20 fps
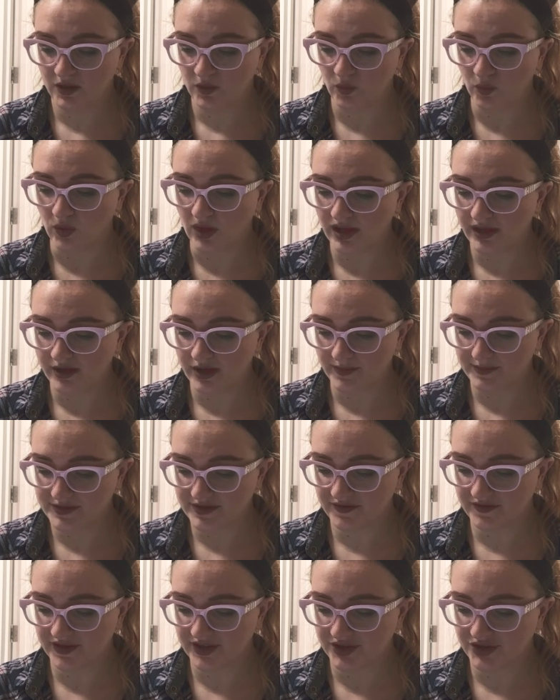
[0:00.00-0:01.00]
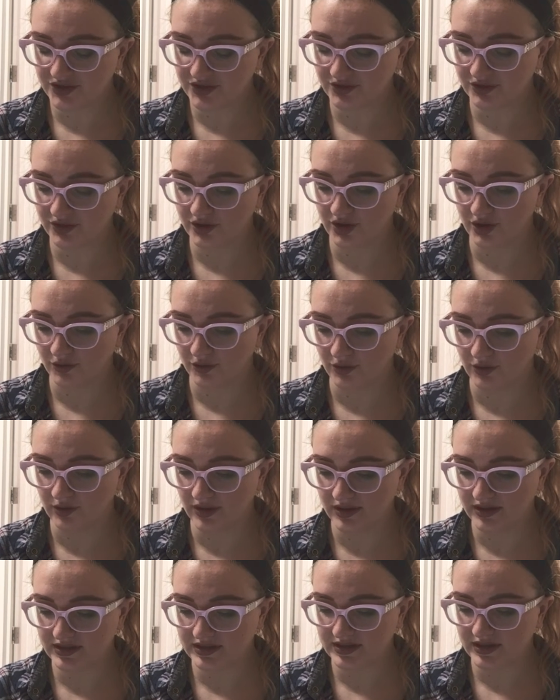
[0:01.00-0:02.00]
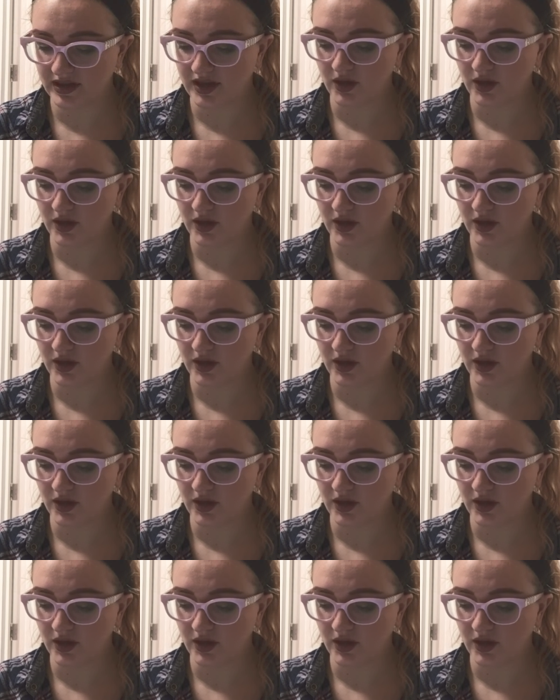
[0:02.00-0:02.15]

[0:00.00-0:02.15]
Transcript: 1 observational cohort,